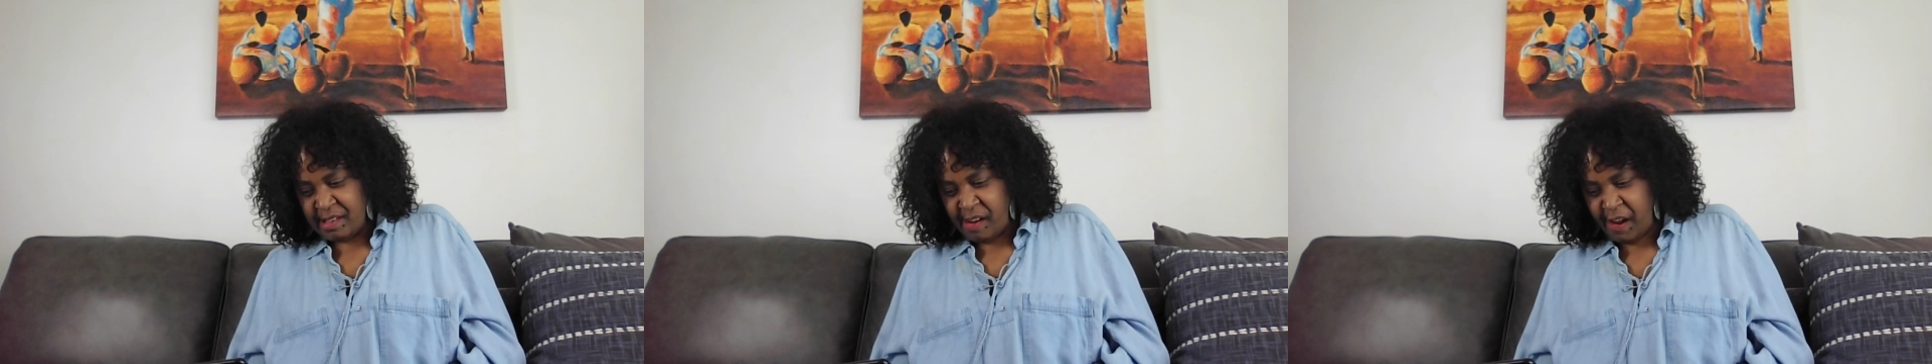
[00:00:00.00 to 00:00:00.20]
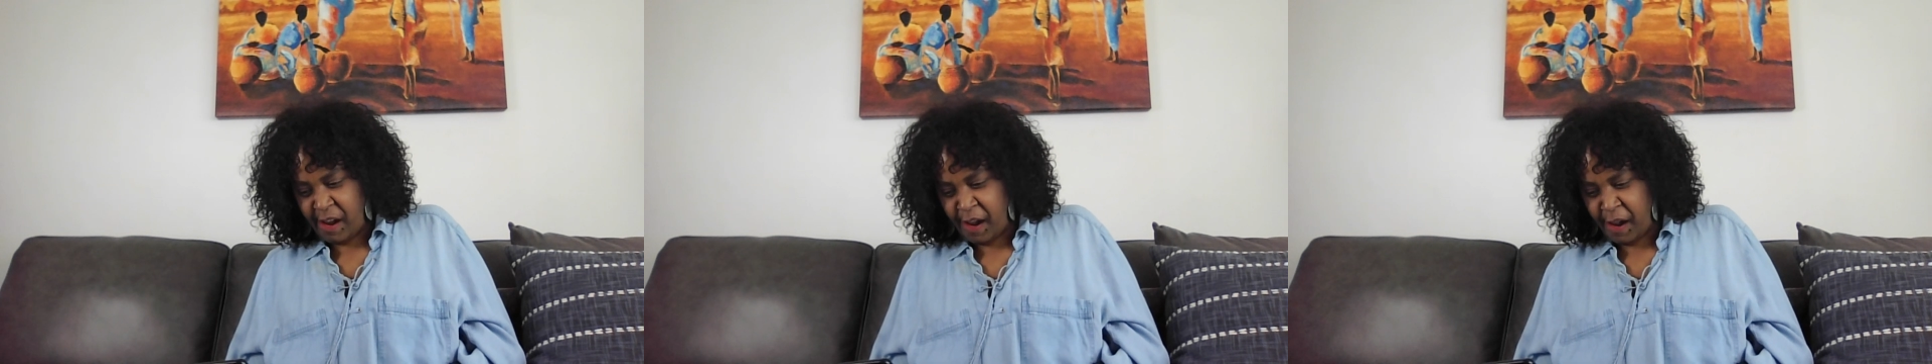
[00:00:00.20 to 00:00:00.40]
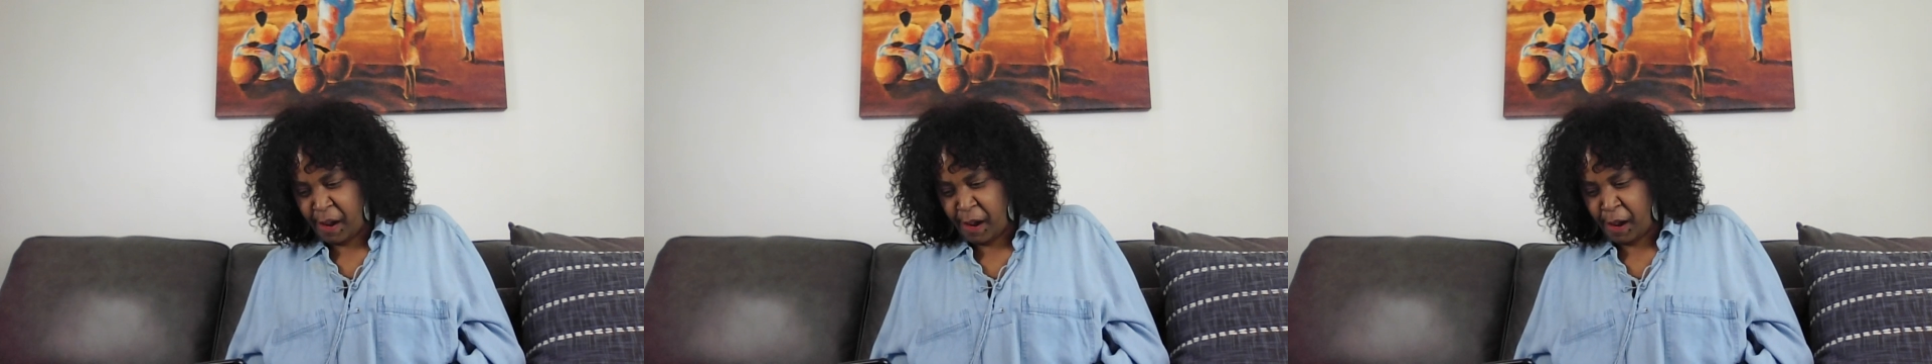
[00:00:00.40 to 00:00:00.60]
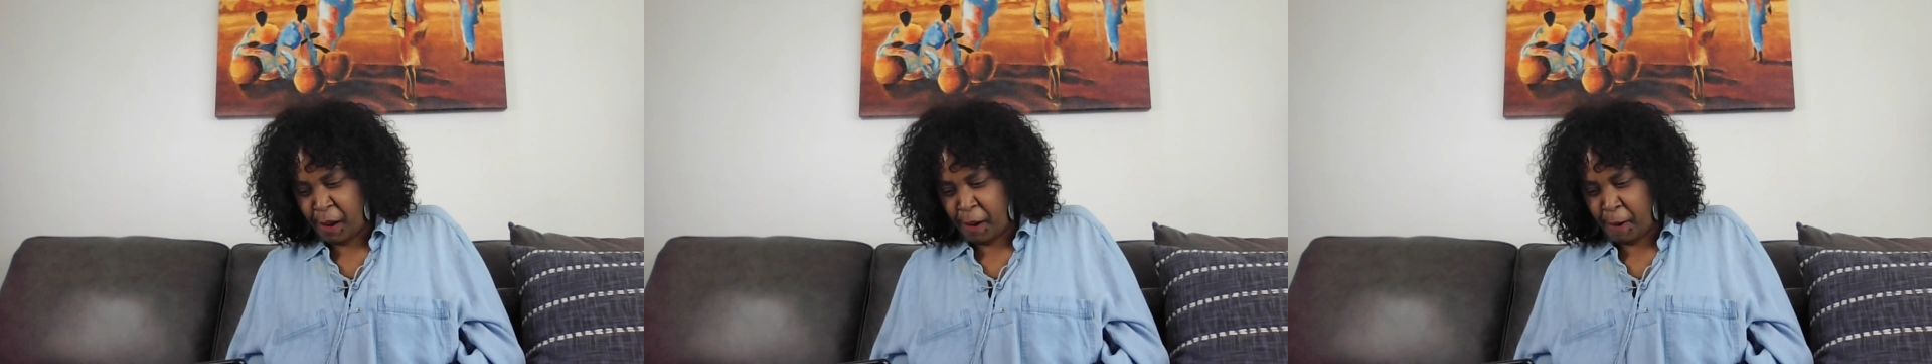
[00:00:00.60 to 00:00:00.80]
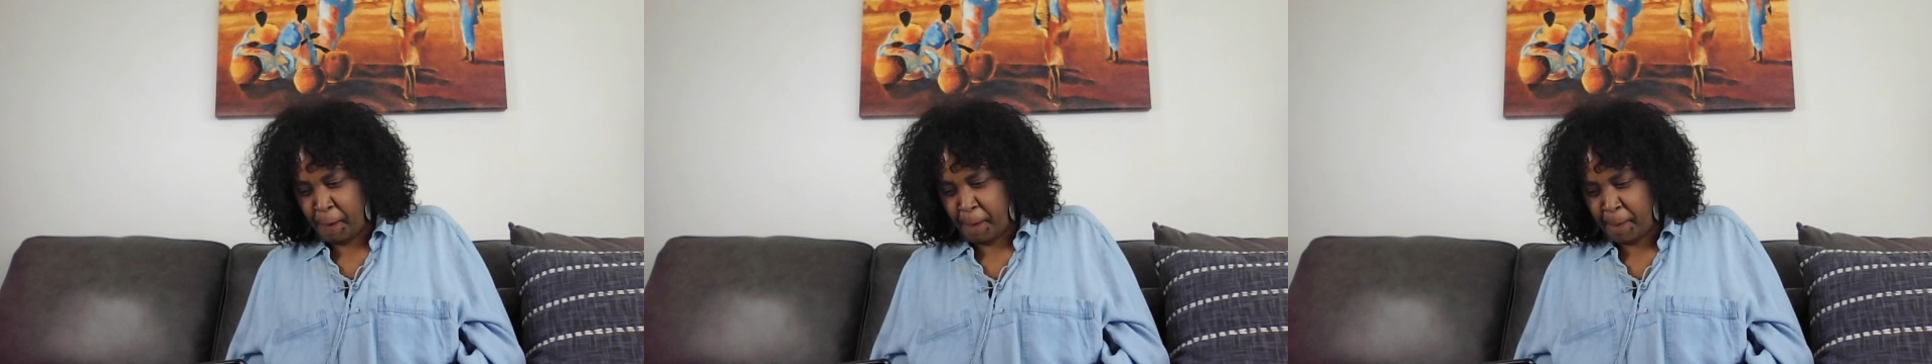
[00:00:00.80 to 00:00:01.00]

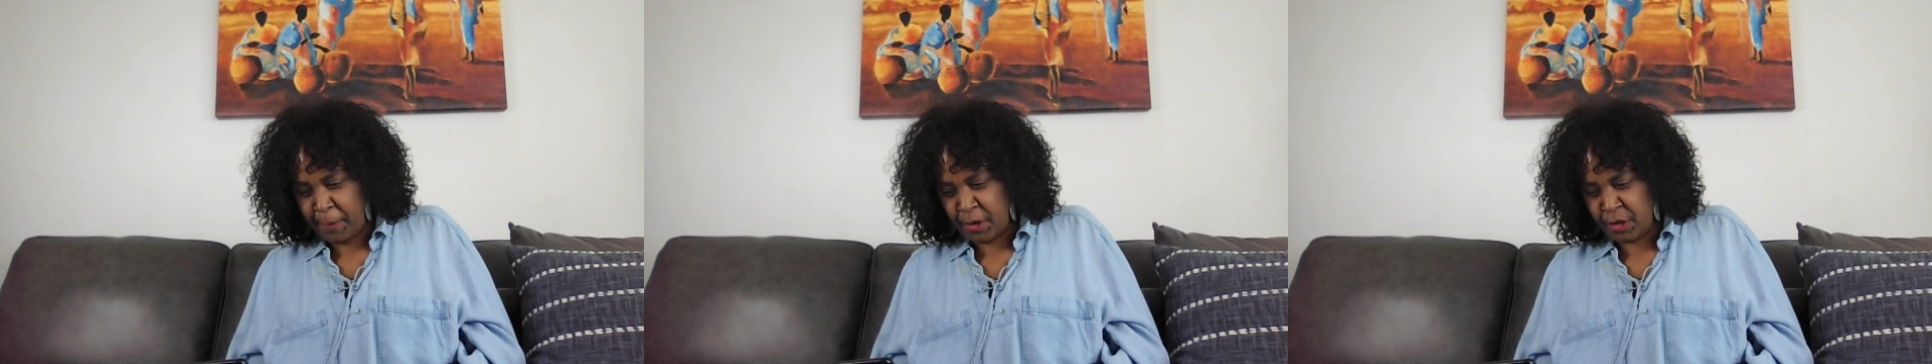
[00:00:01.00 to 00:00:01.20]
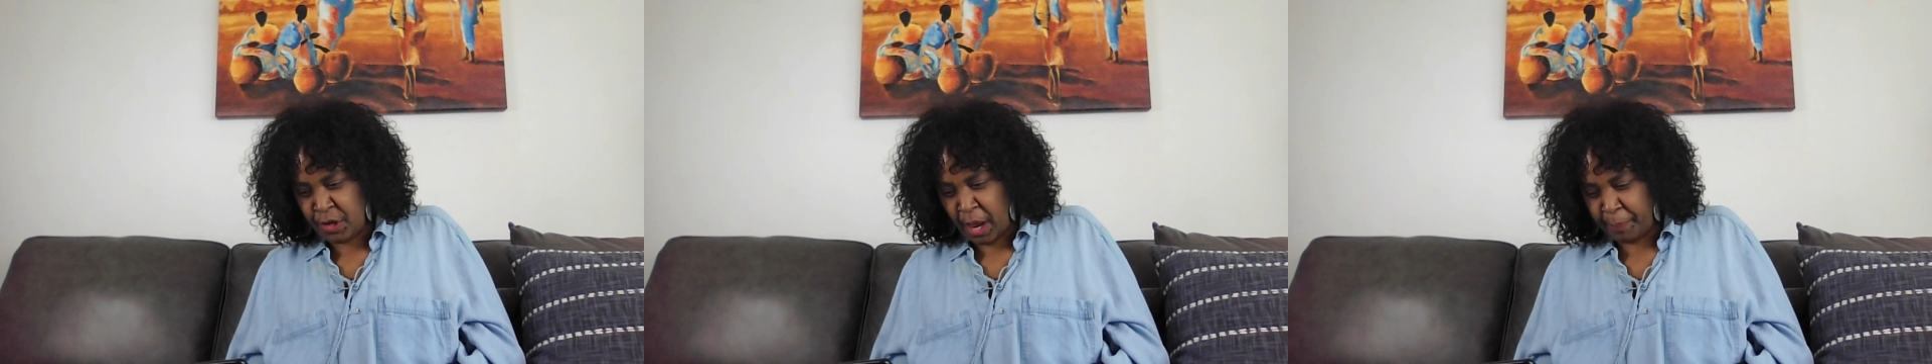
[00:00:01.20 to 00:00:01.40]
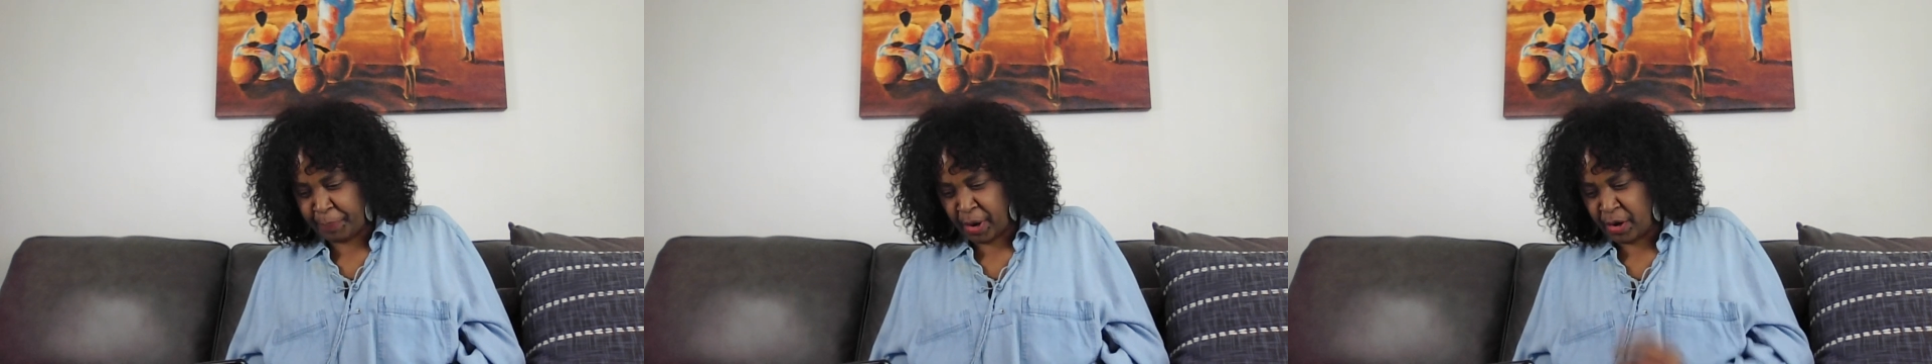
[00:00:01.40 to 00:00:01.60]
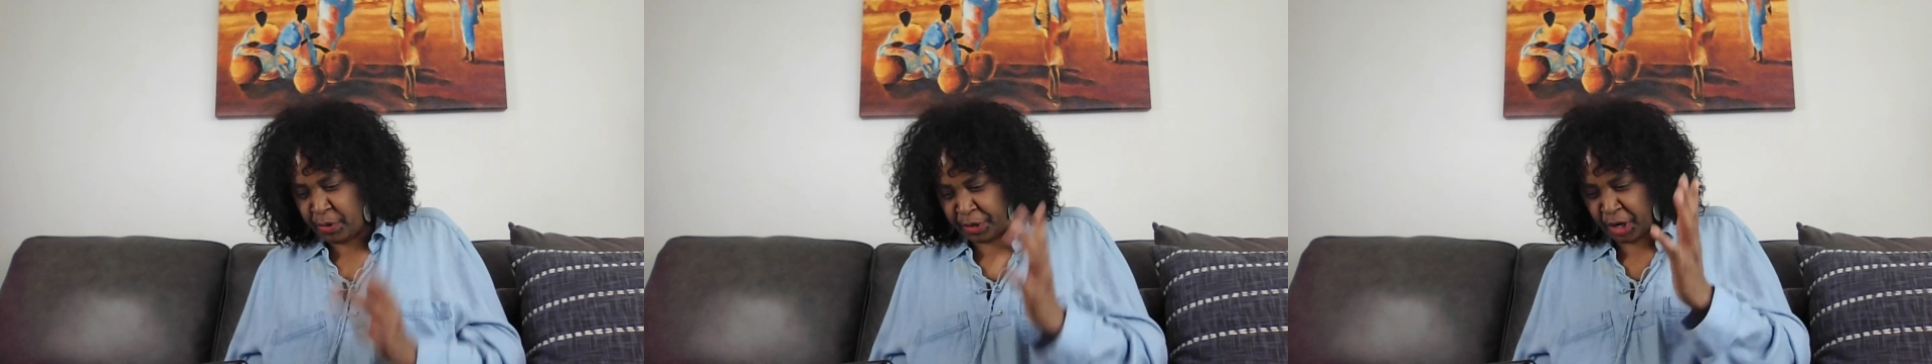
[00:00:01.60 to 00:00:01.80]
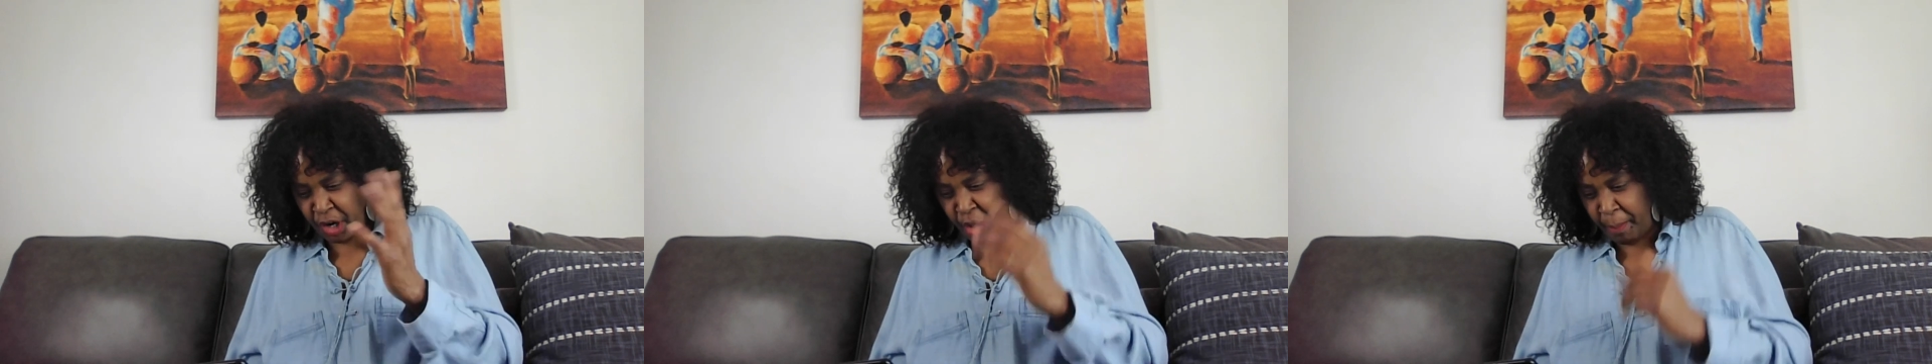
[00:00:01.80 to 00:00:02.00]
Yeah, I probably don't
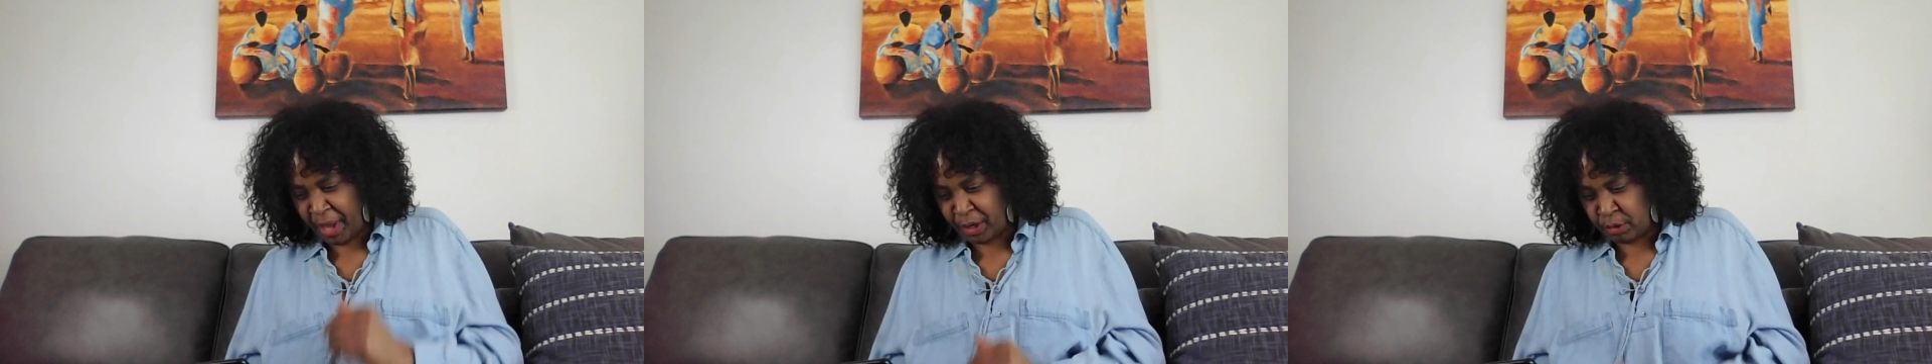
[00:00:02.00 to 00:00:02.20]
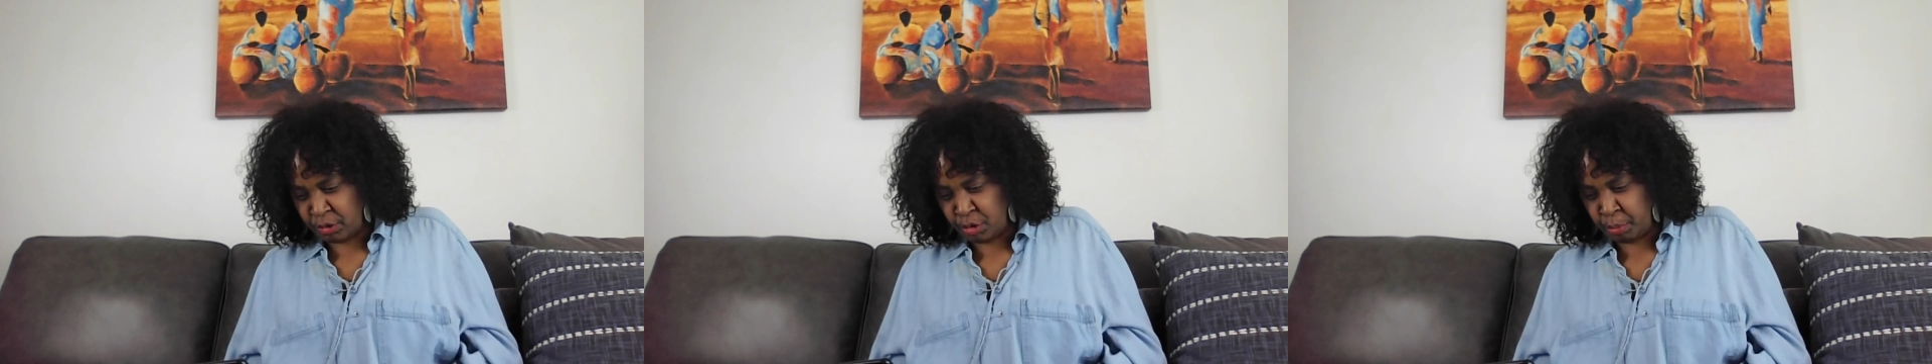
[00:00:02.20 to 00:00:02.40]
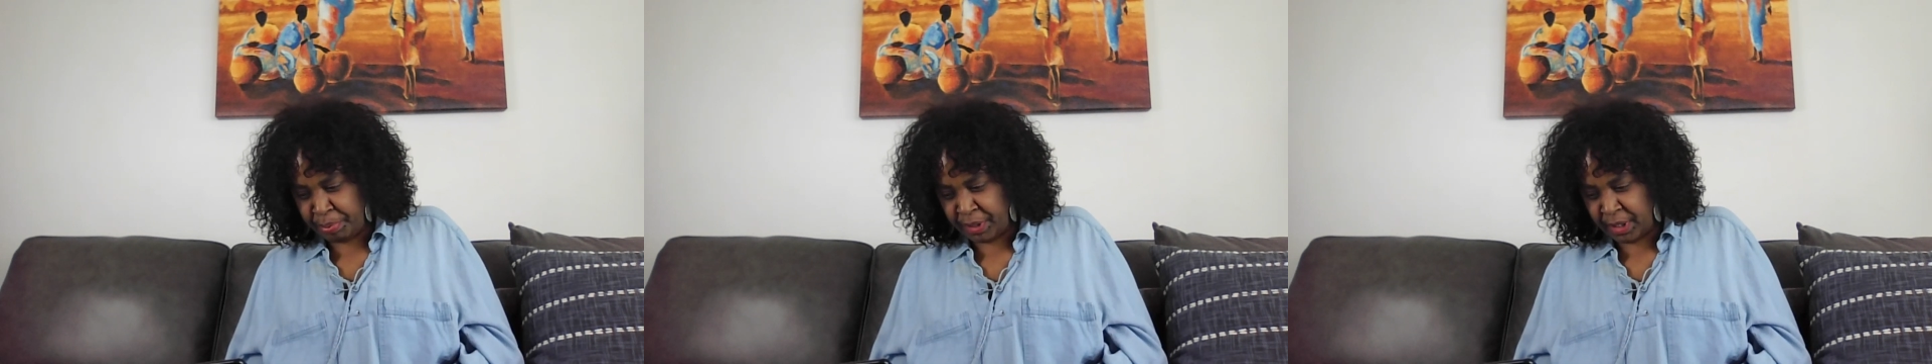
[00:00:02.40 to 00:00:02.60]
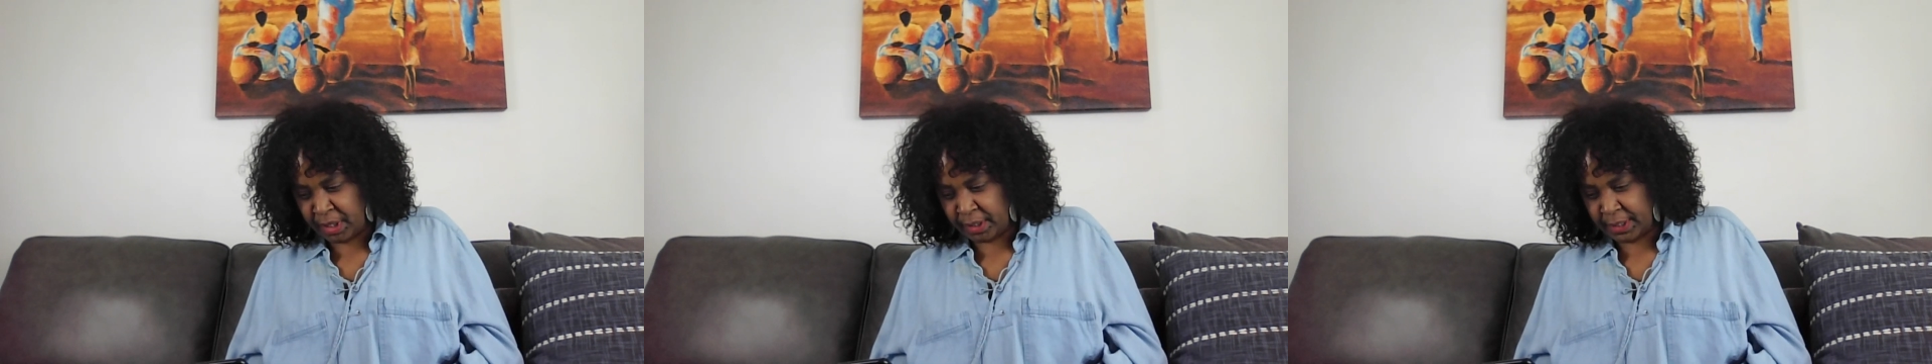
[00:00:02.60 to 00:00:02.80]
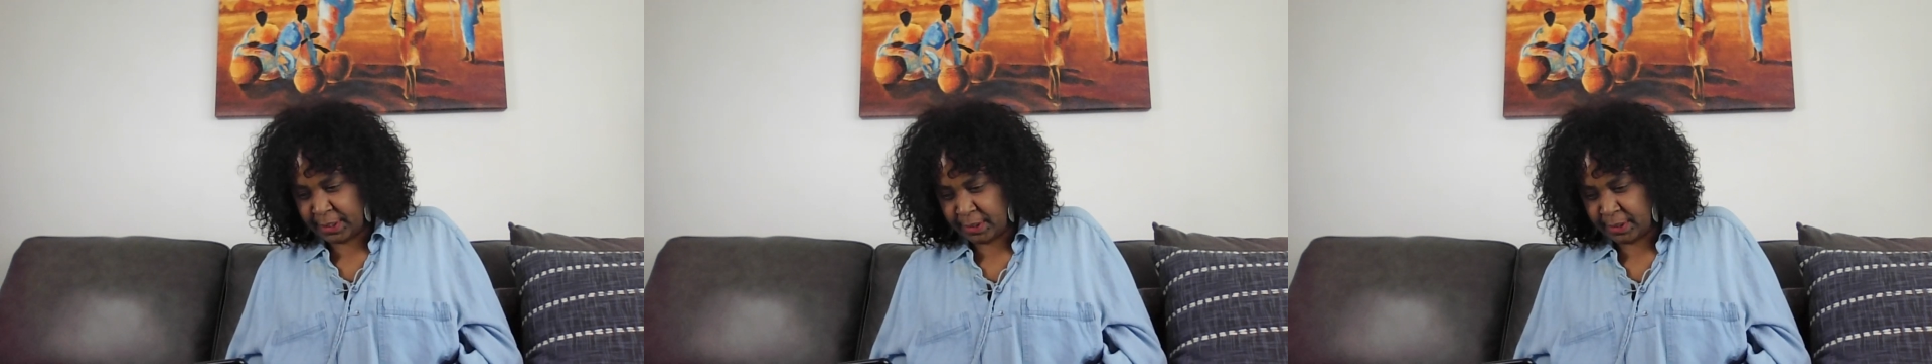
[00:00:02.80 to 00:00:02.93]
care nothing about no two pick.